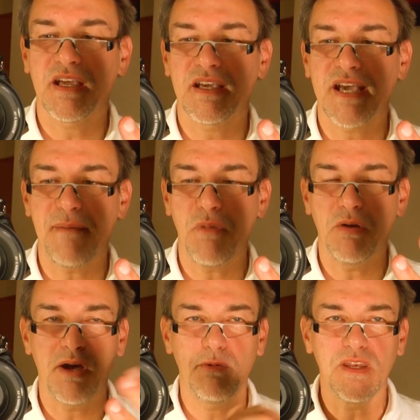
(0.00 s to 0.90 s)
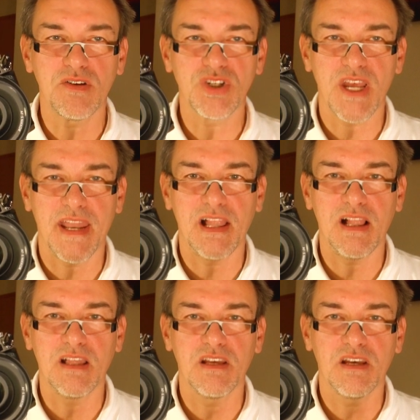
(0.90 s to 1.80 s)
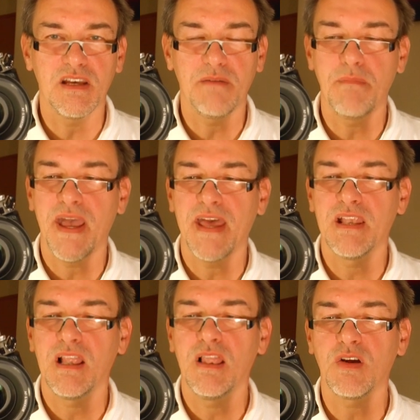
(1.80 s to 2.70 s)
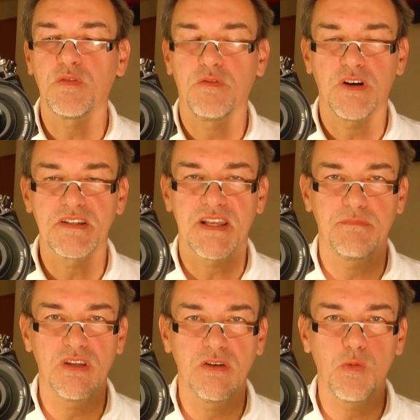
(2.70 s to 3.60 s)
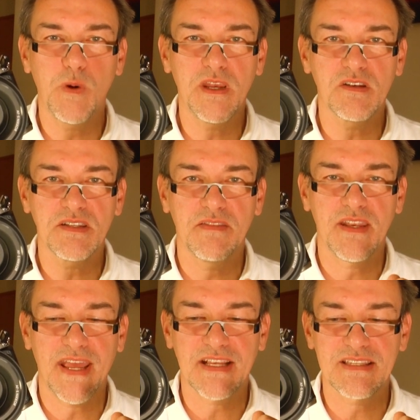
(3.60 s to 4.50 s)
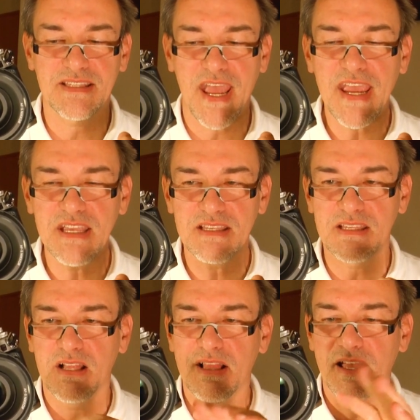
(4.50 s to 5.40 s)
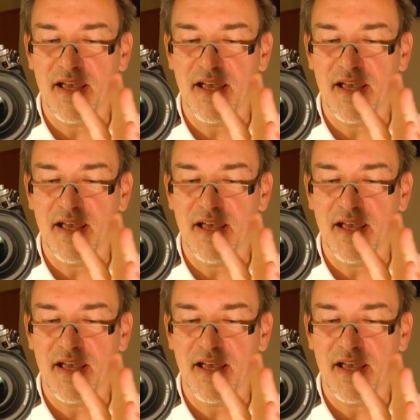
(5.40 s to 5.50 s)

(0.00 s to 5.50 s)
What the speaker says: Come on my video channel and look for some new videos in the next days.